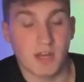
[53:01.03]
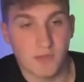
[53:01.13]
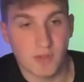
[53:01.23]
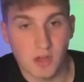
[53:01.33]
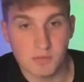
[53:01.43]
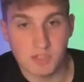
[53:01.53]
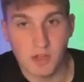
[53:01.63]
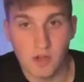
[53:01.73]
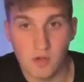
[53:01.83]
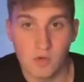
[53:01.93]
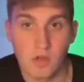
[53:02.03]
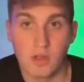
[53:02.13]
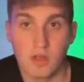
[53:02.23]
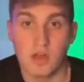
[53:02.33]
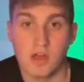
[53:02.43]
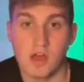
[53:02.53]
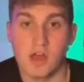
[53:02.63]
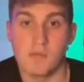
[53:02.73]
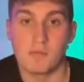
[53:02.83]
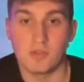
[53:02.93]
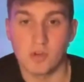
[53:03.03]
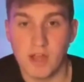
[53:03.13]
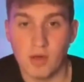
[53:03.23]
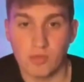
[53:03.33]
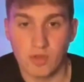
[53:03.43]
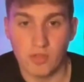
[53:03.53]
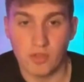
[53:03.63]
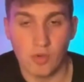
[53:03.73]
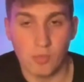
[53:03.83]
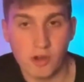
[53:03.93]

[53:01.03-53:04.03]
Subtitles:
an FA Cup style knockout throughout the whole